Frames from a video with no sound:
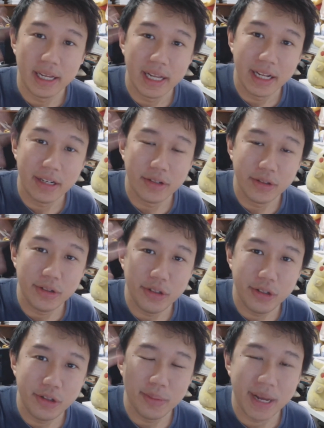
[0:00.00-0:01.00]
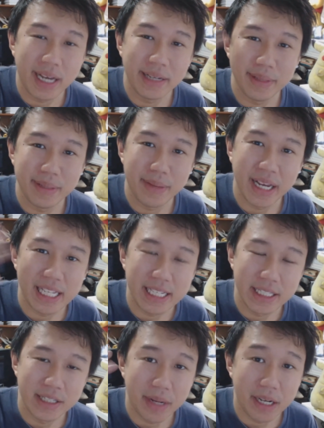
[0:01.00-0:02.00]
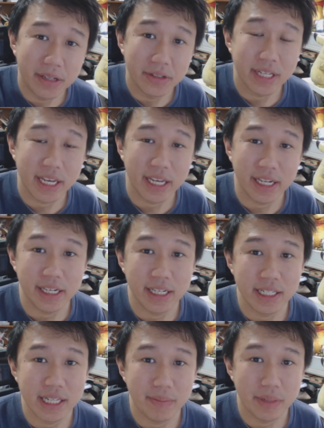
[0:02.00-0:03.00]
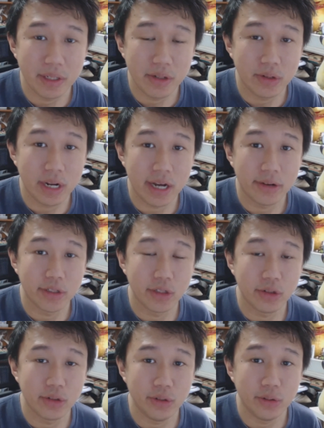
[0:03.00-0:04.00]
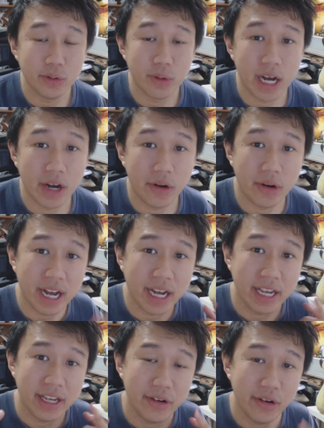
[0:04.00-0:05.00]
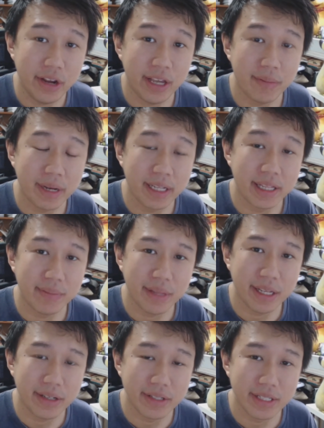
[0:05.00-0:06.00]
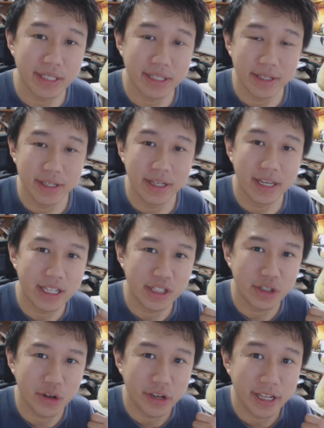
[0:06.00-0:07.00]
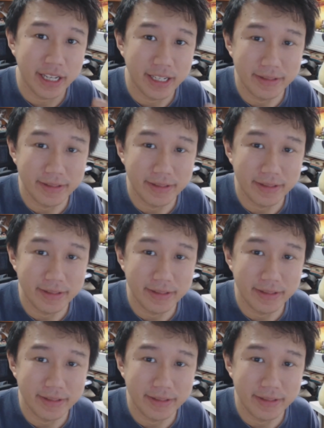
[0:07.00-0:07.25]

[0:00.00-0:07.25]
Hello YouTube, I'm Smiiley Smiiles, and in this episode I'll show you how I create my thumbnails. Enjoy!